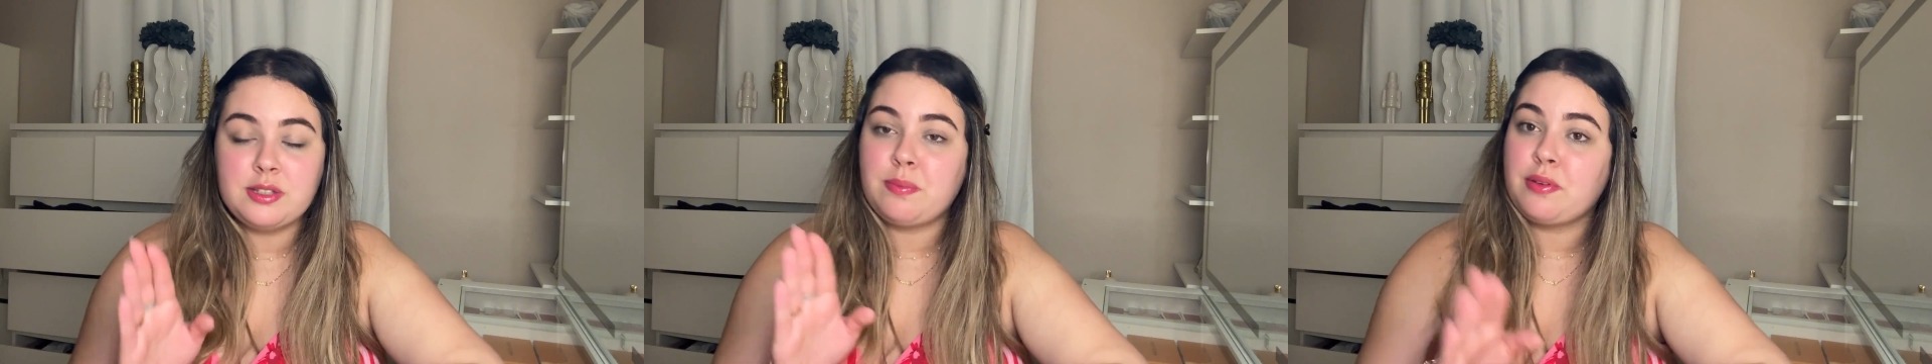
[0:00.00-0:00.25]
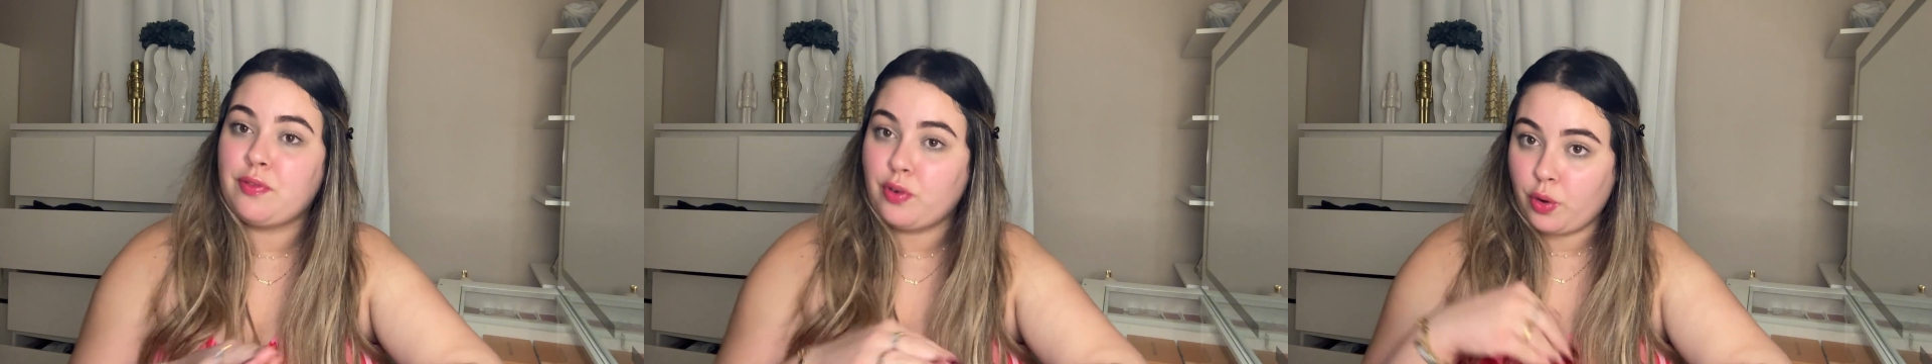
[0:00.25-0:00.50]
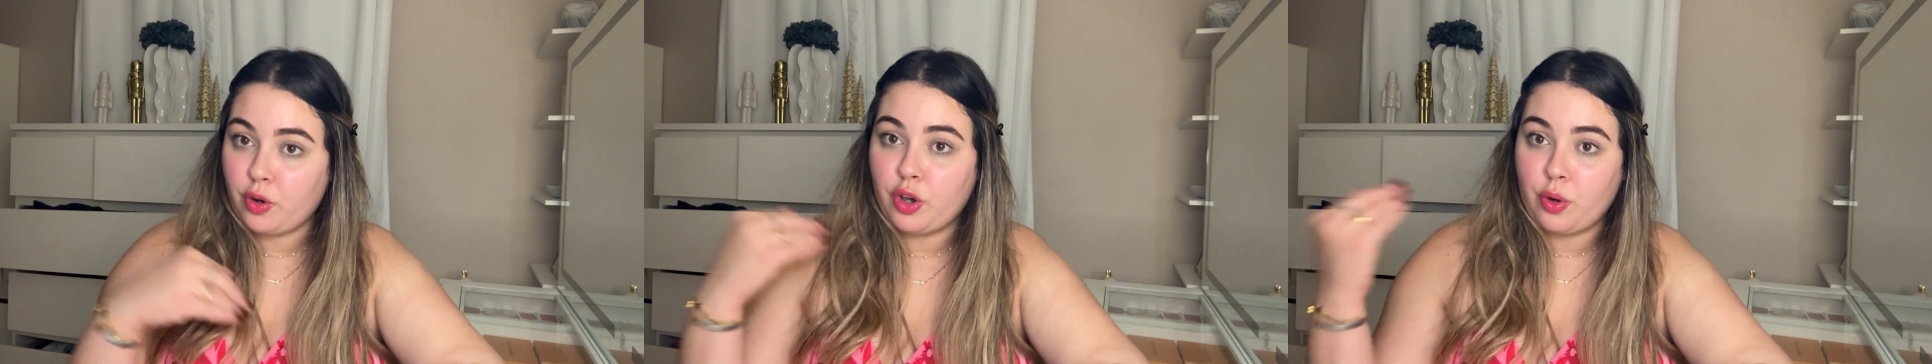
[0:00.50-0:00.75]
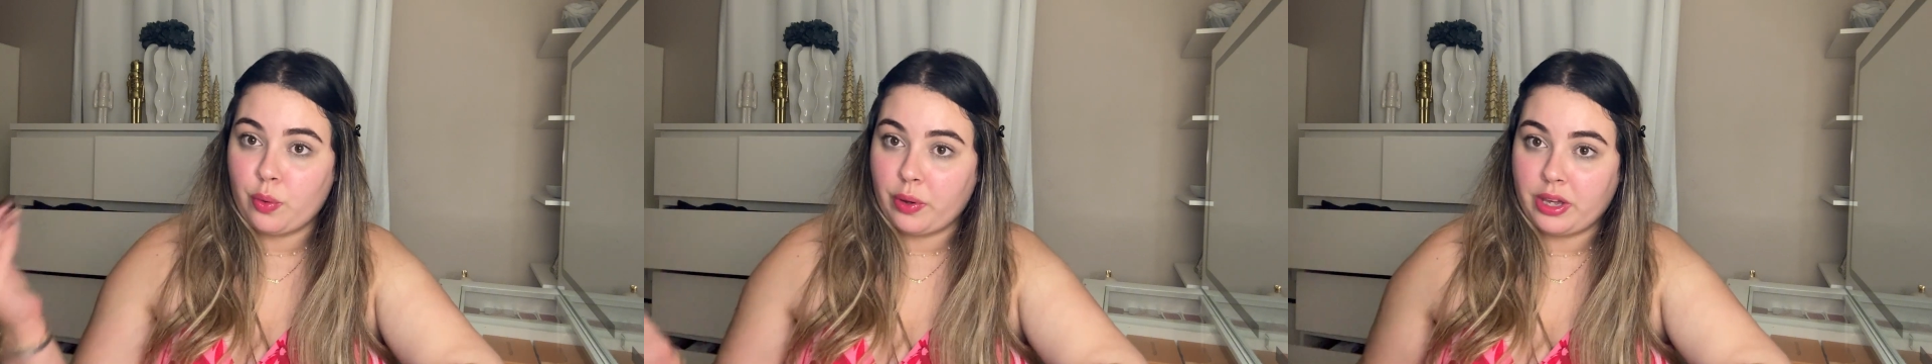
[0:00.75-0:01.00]
before
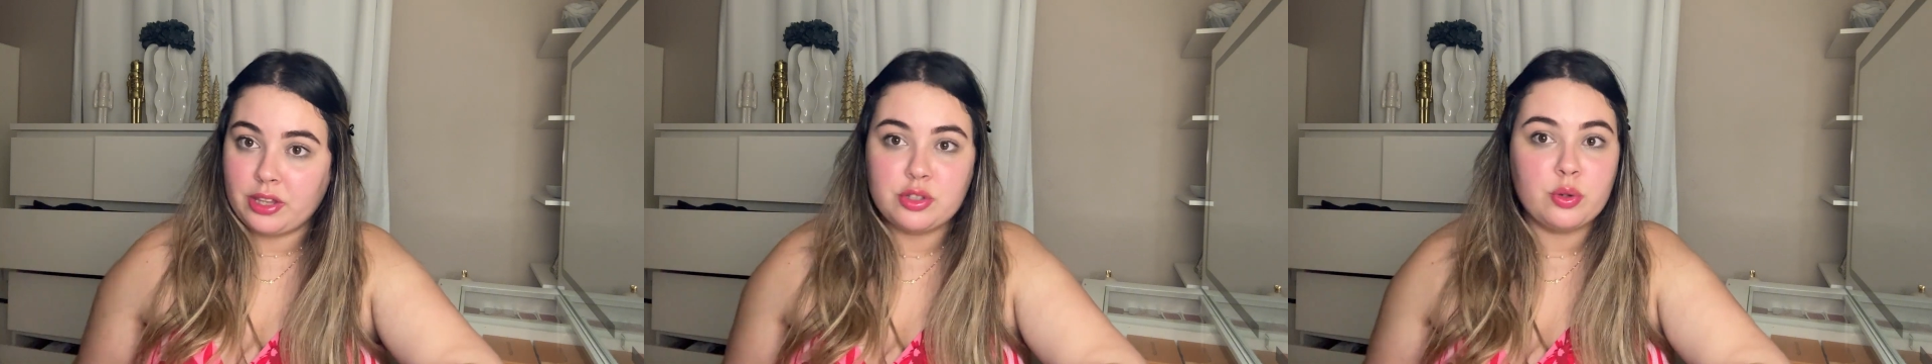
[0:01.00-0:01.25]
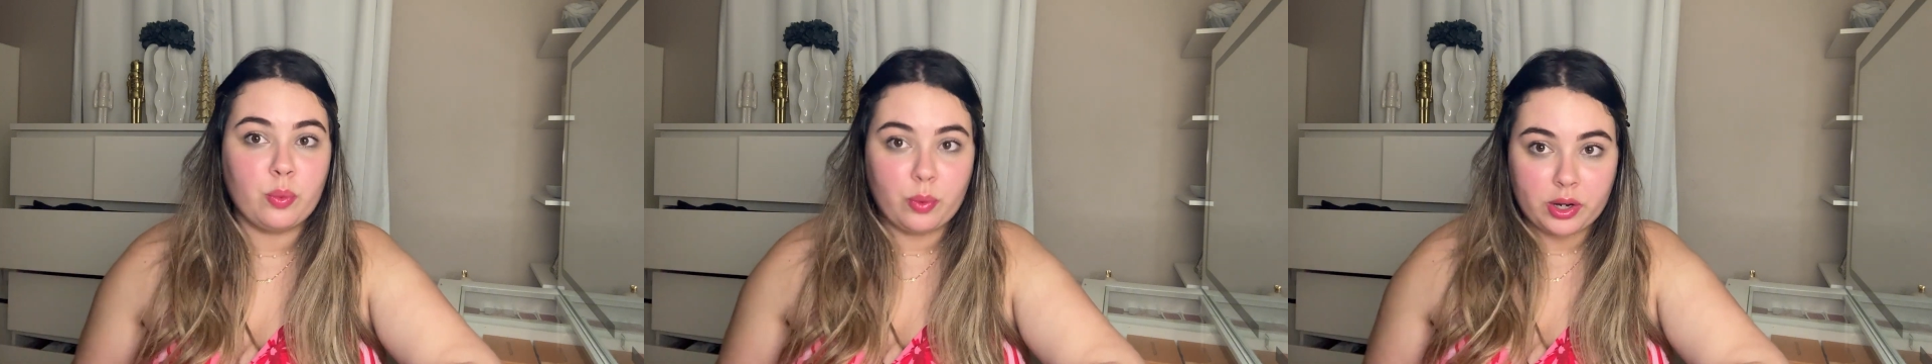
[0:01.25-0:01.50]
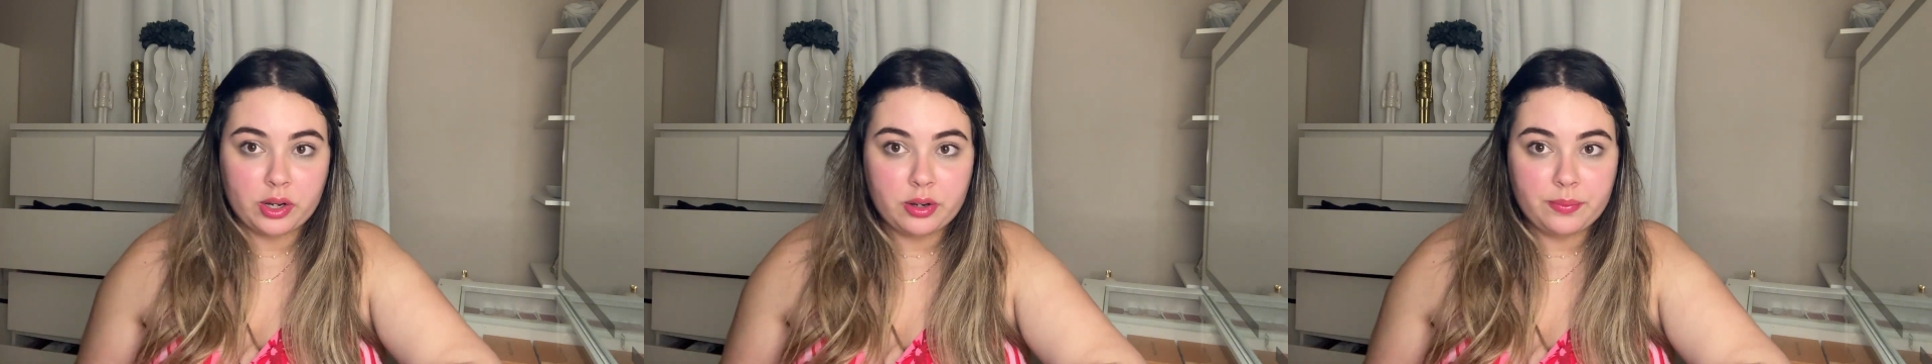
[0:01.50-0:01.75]
going into work.